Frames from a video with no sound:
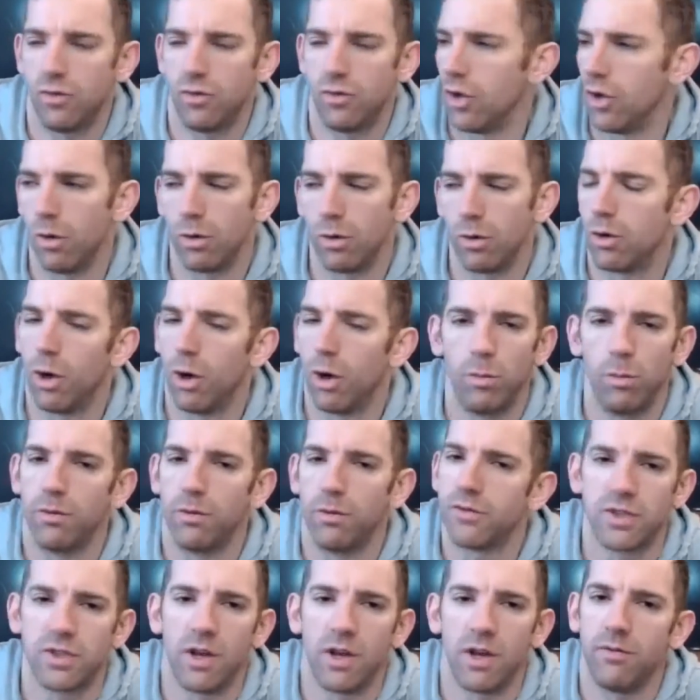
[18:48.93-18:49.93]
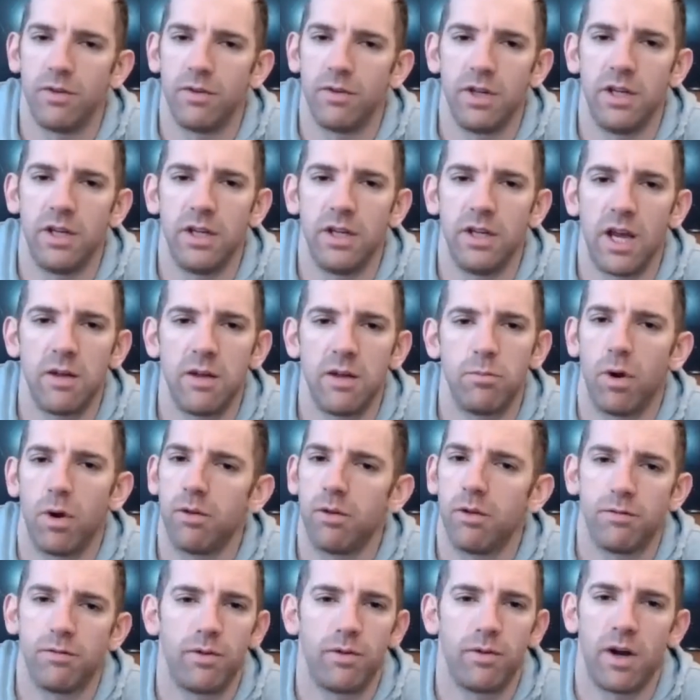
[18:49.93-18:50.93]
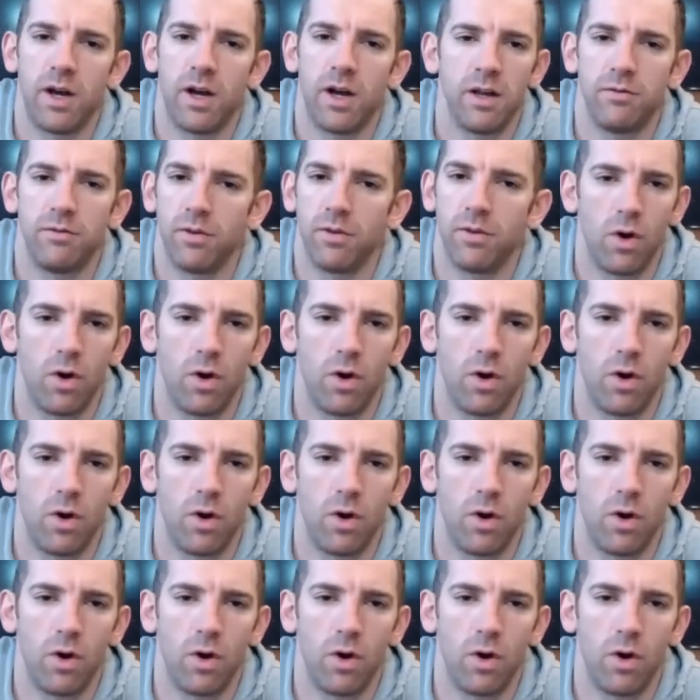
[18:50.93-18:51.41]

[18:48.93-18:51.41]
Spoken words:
don't go above 78.5